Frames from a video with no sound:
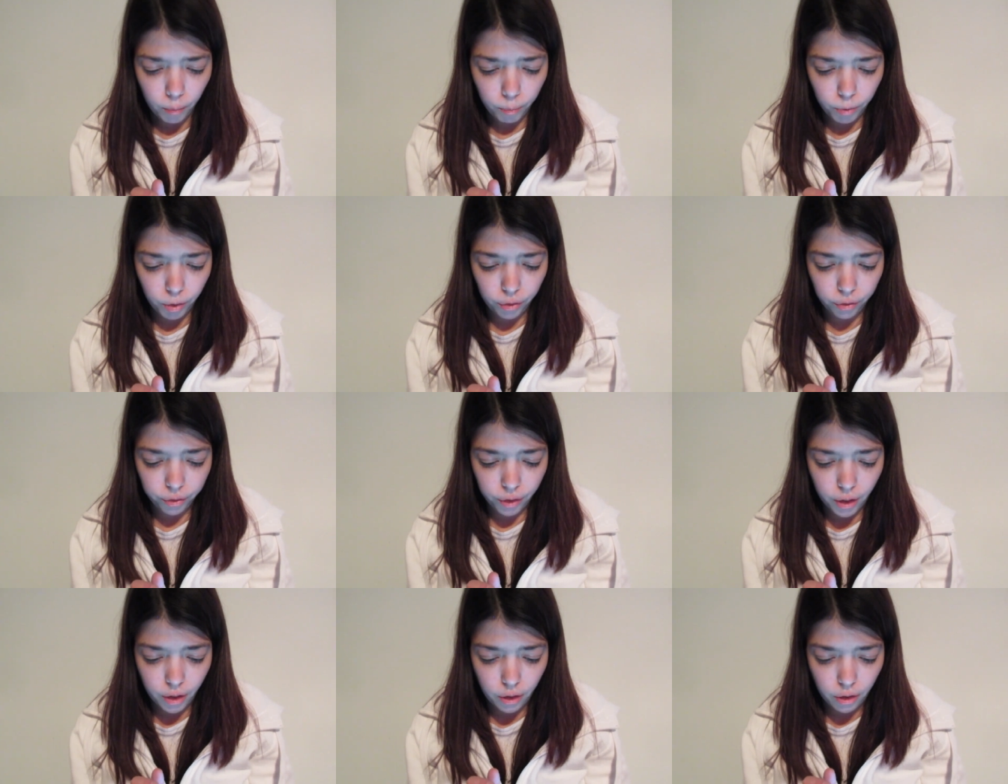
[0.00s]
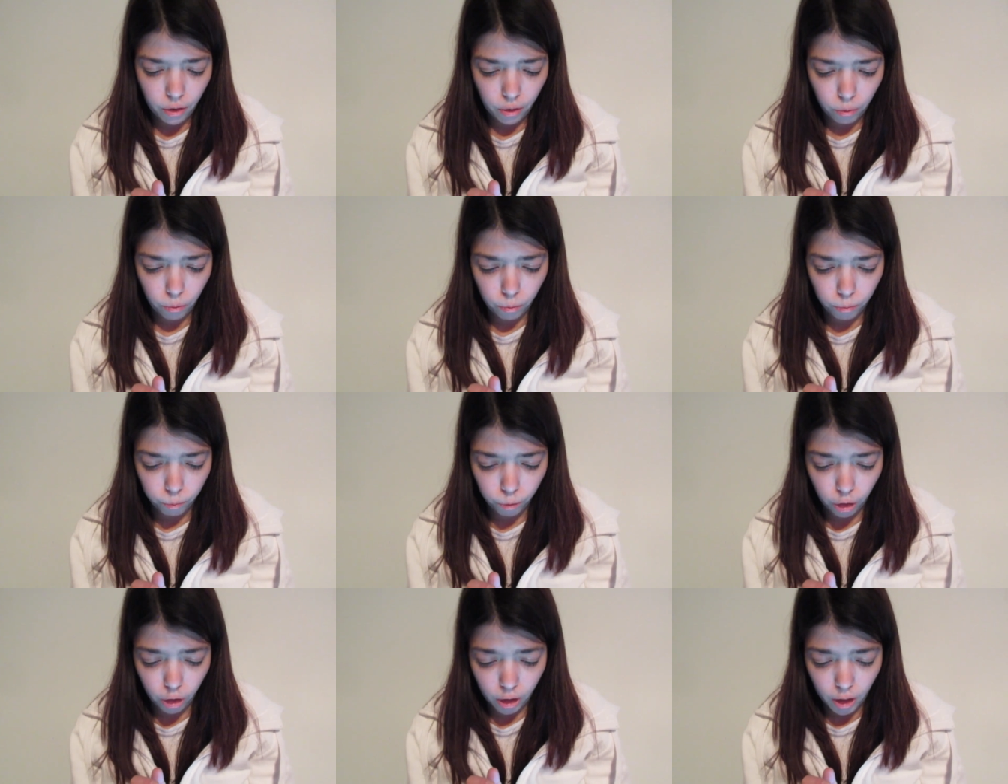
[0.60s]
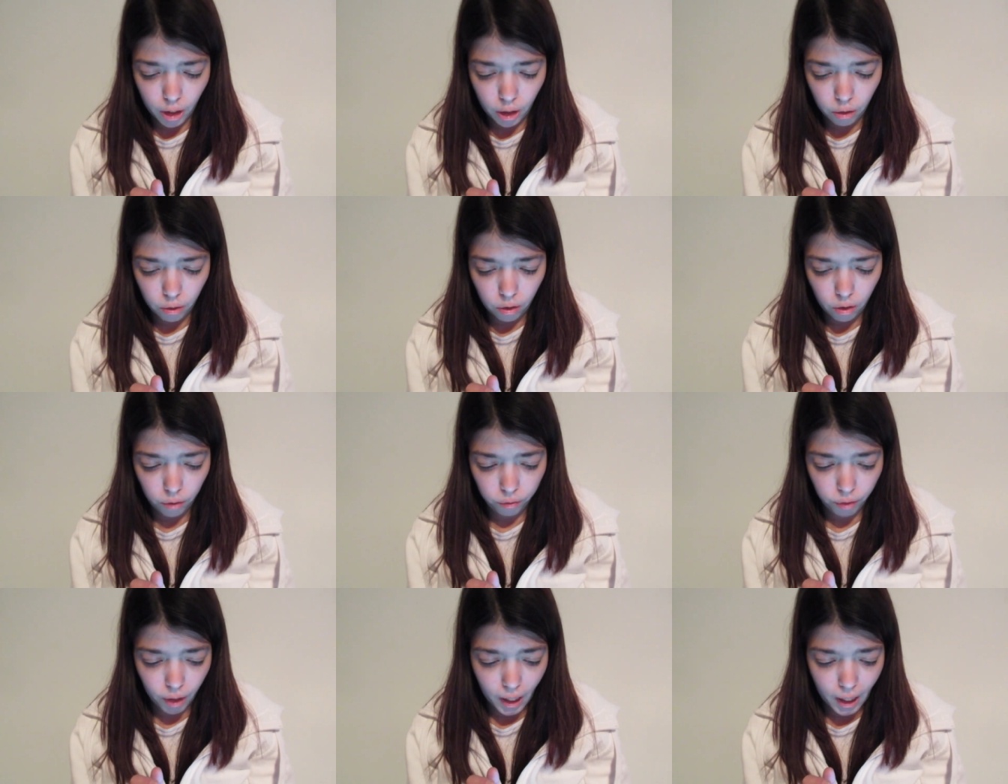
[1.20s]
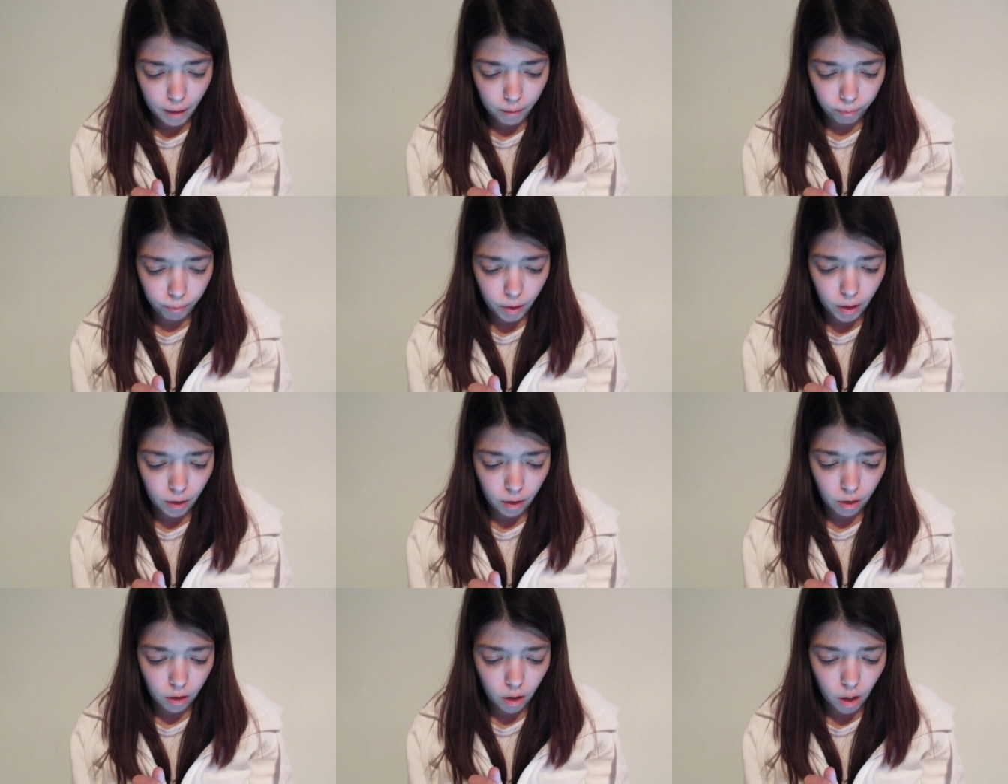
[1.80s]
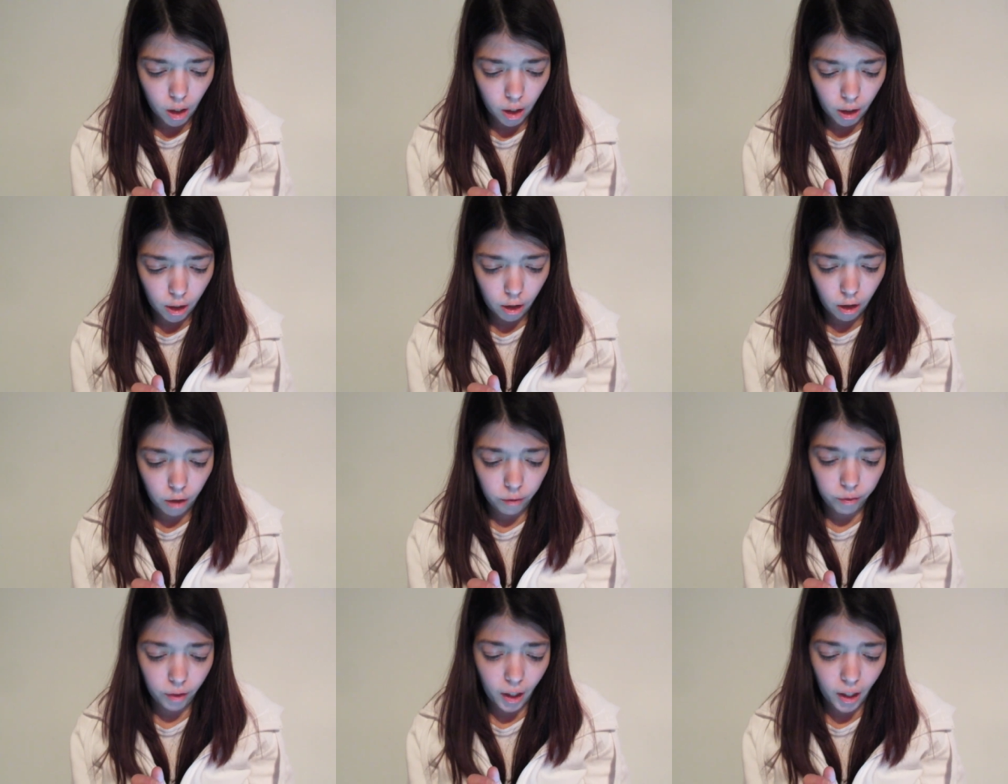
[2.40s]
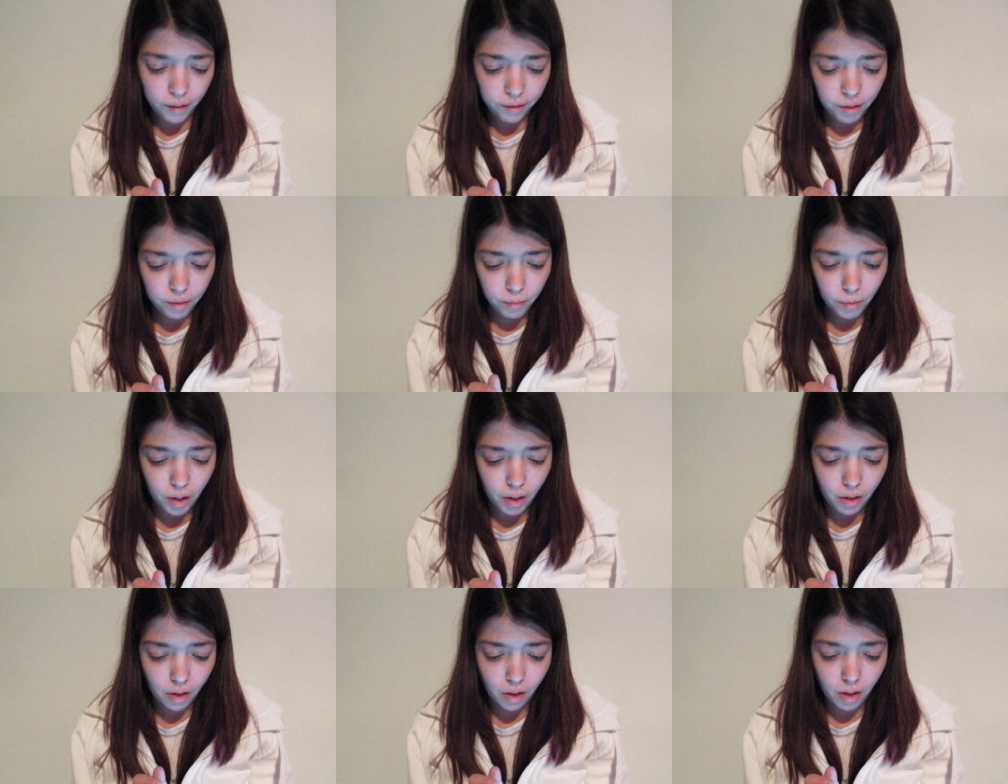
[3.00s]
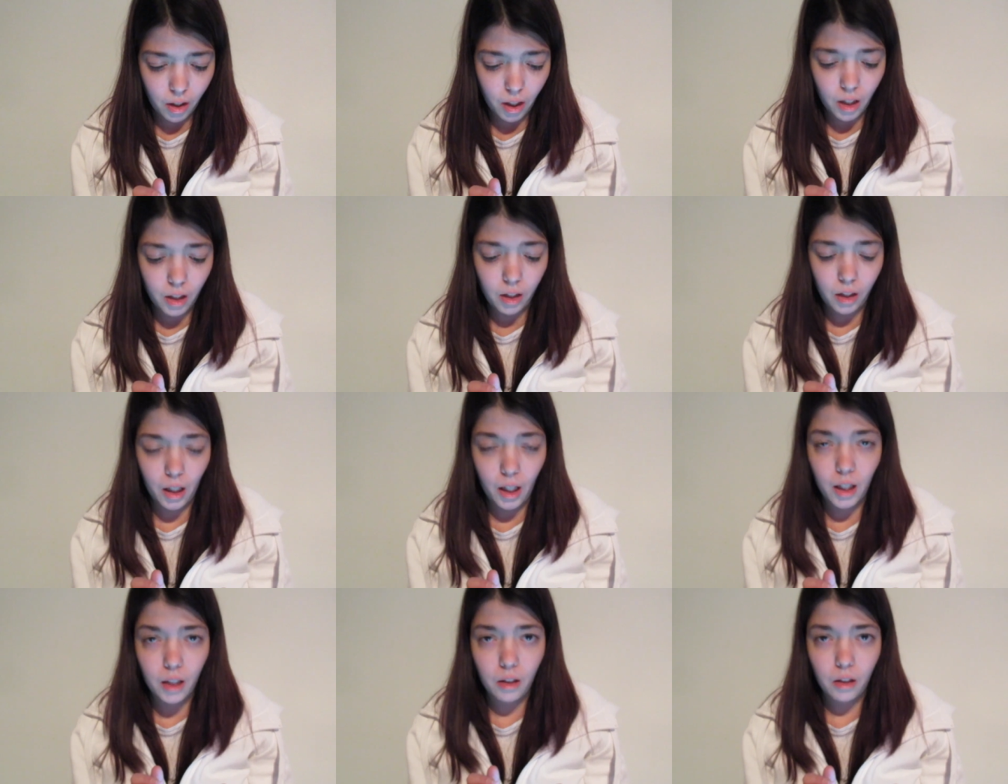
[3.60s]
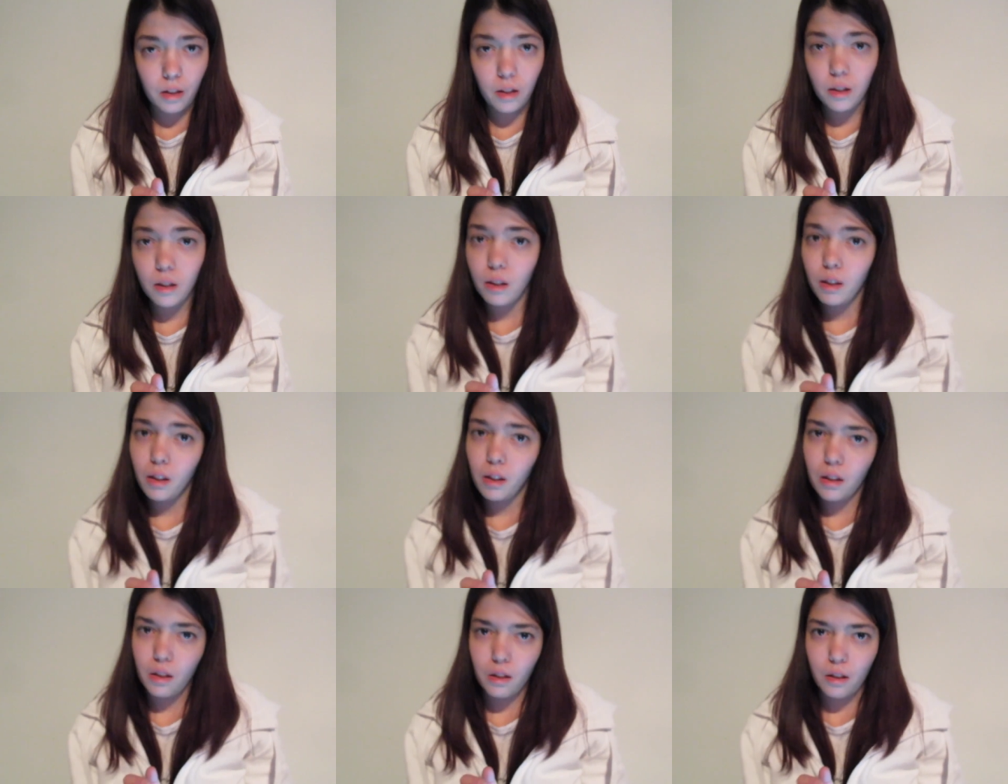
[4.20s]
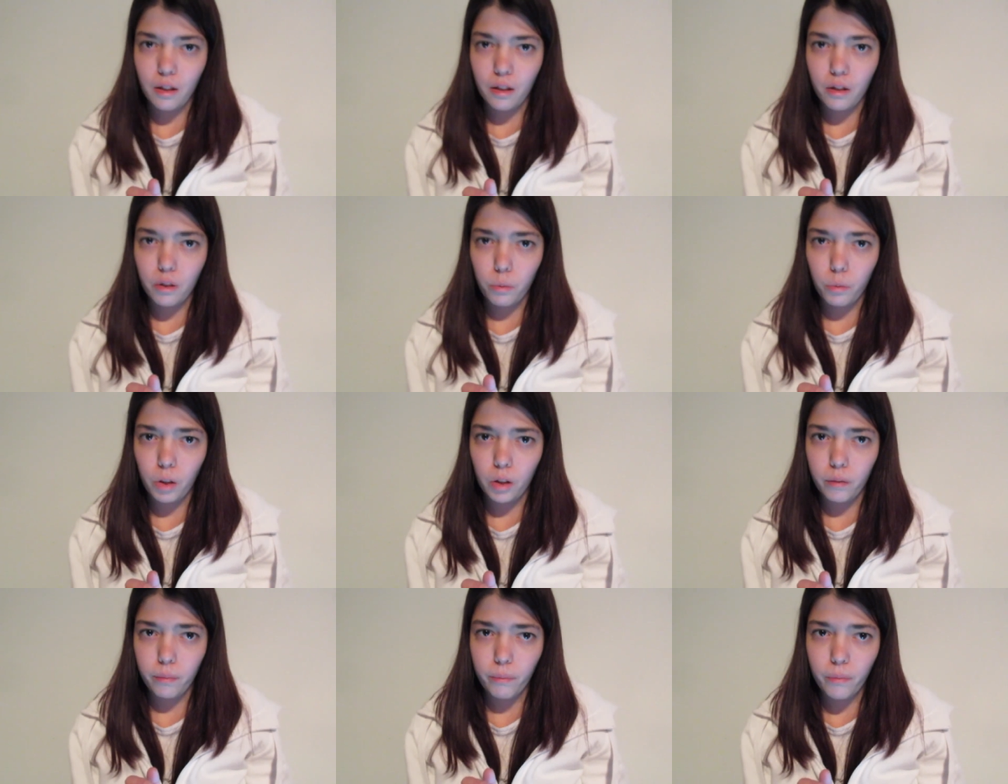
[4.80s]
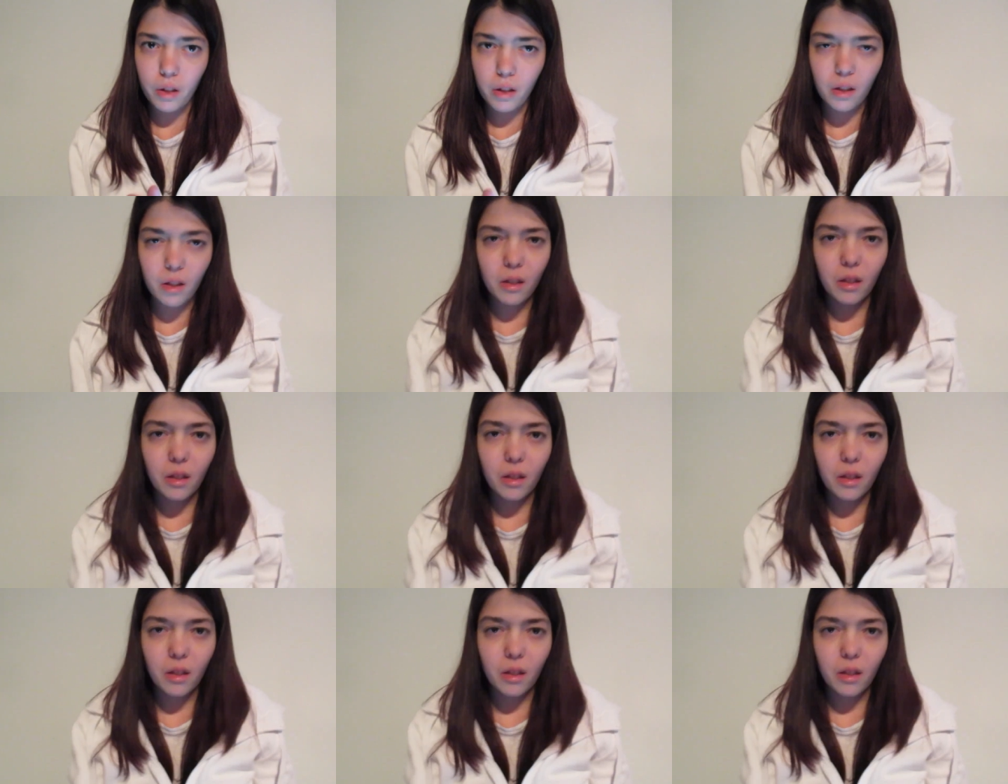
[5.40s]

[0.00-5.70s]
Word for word: But first, June will need to survive being the target of every monster and deity in six worlds.